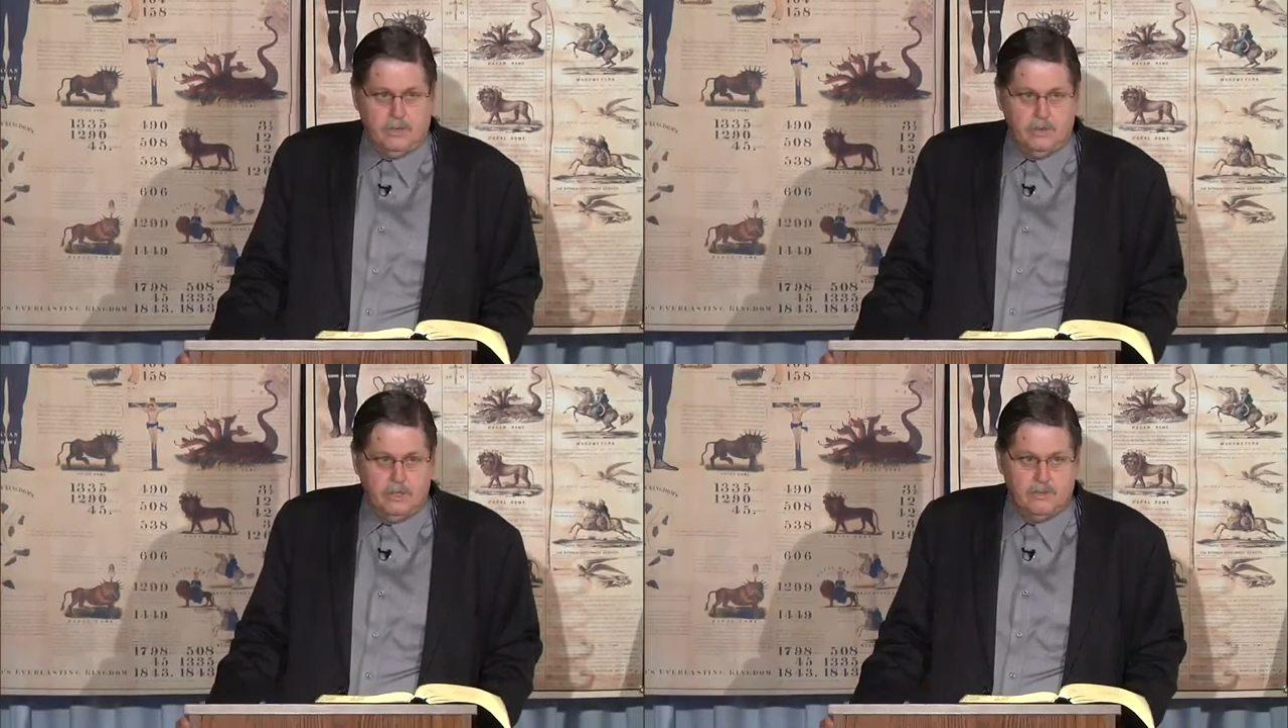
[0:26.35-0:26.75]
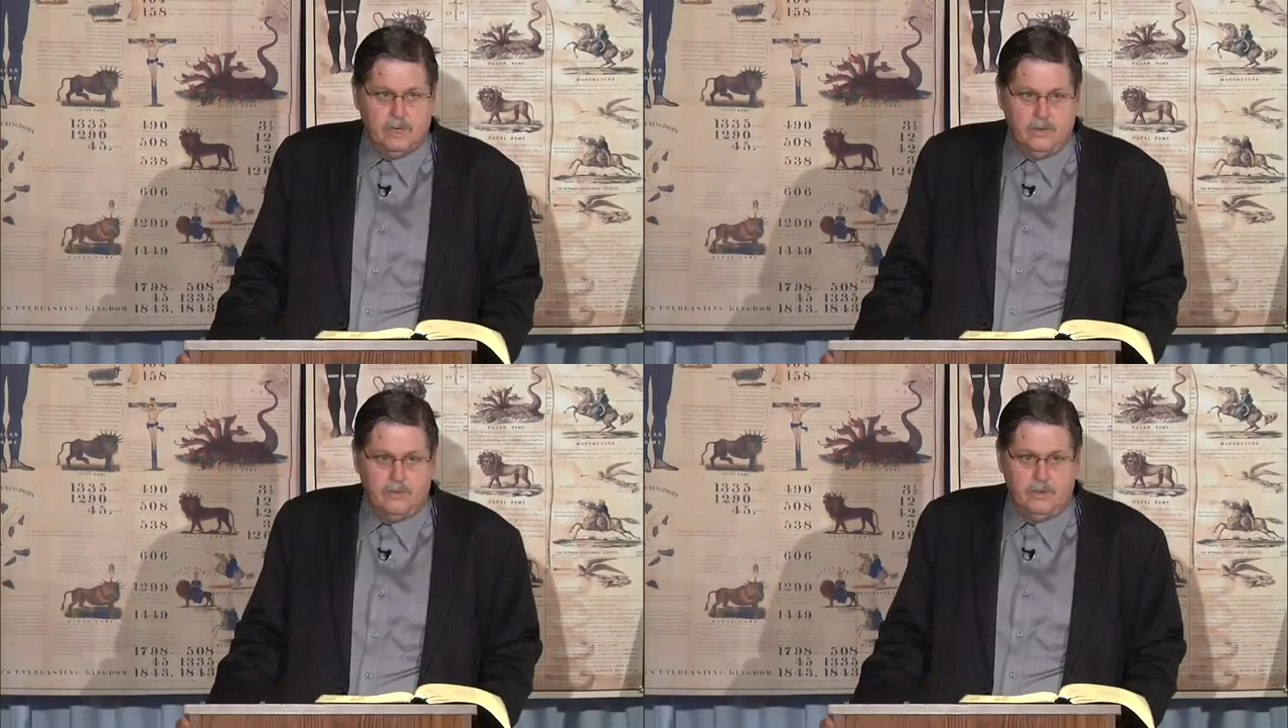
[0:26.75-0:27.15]
There was
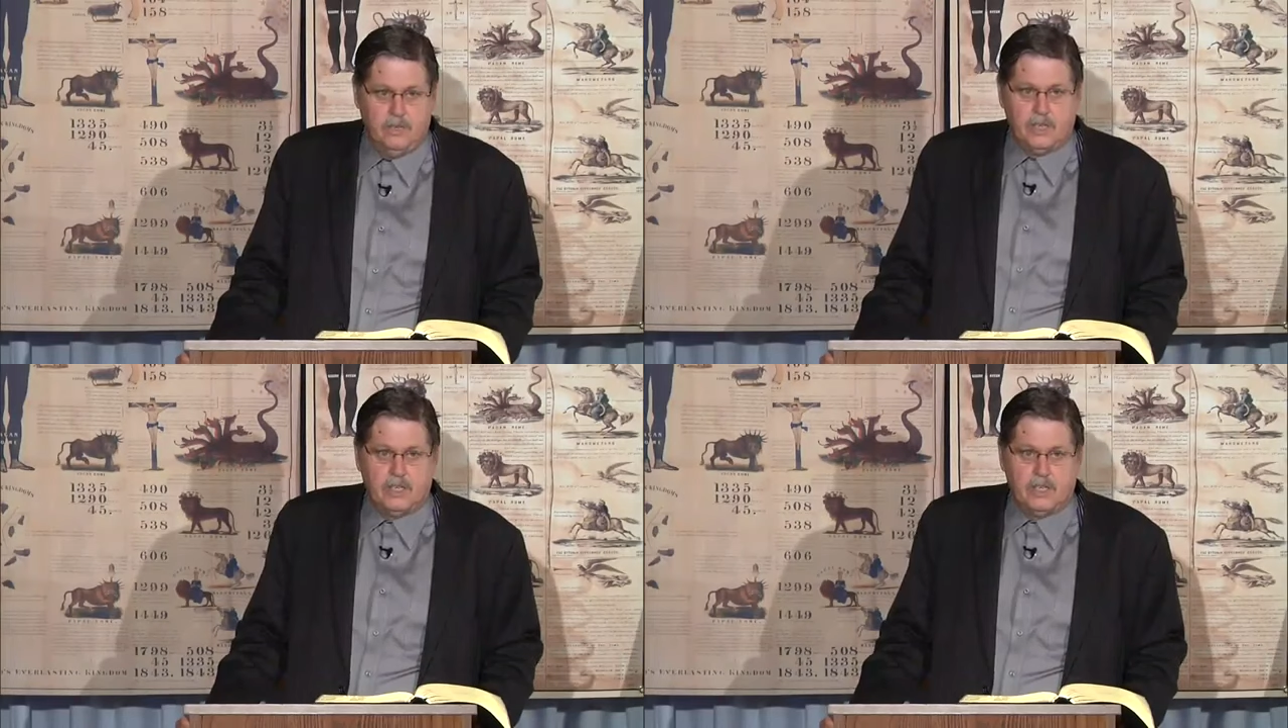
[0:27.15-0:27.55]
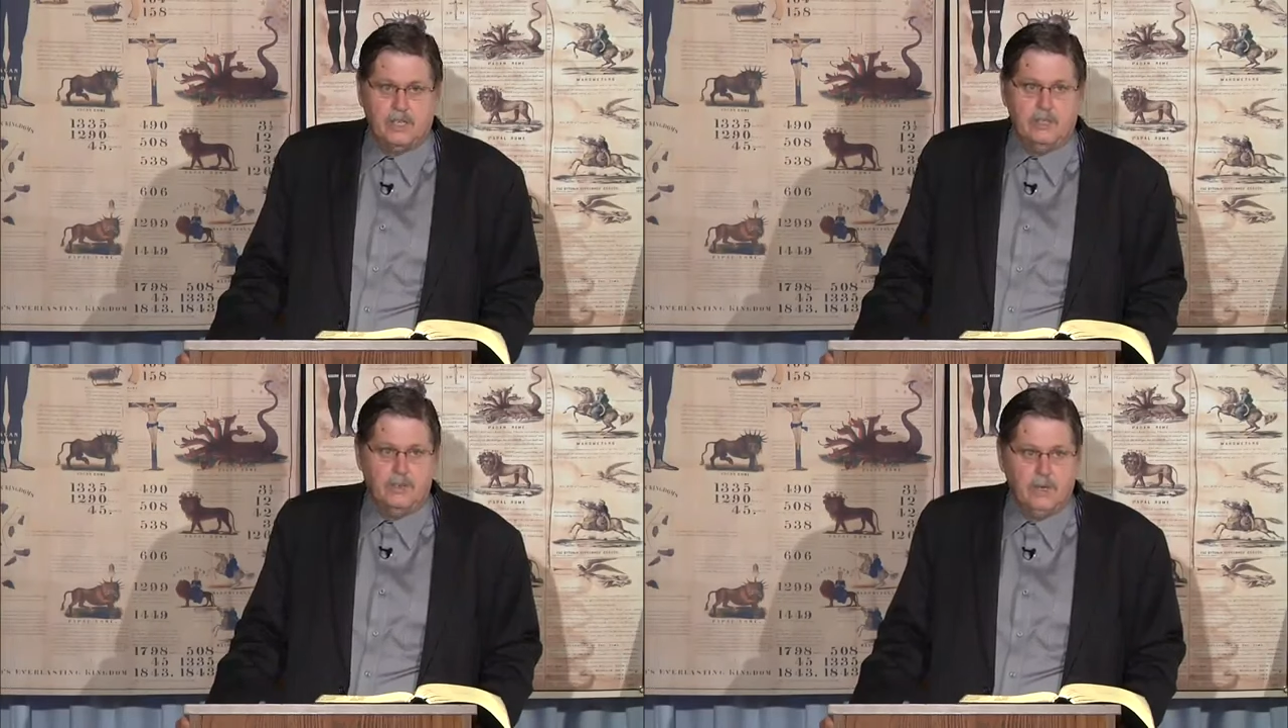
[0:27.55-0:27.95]
very few that
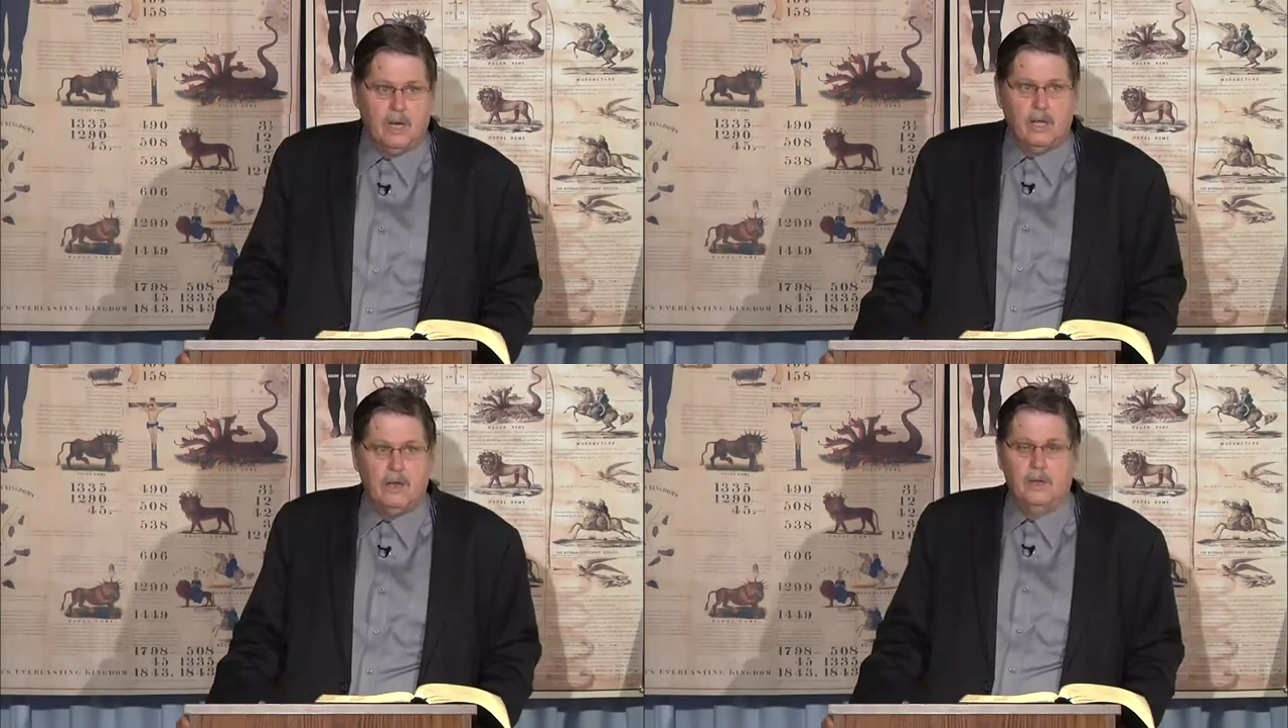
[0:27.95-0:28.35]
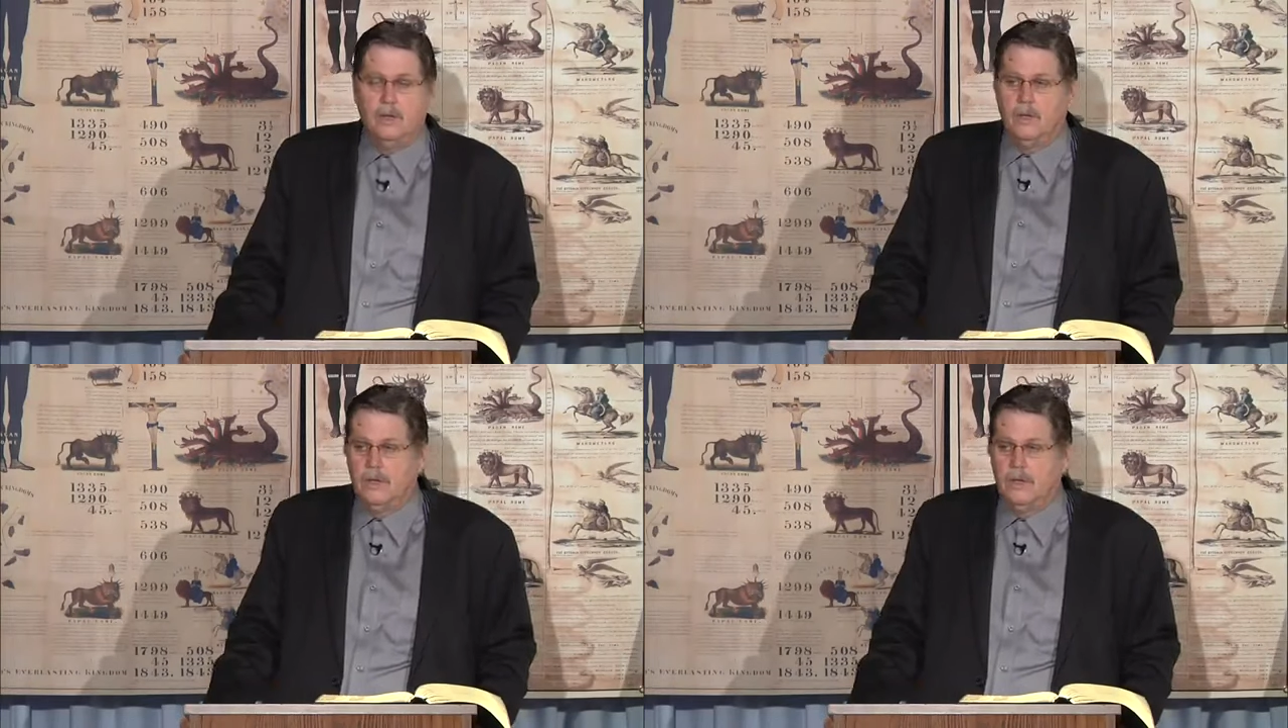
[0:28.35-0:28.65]
continued on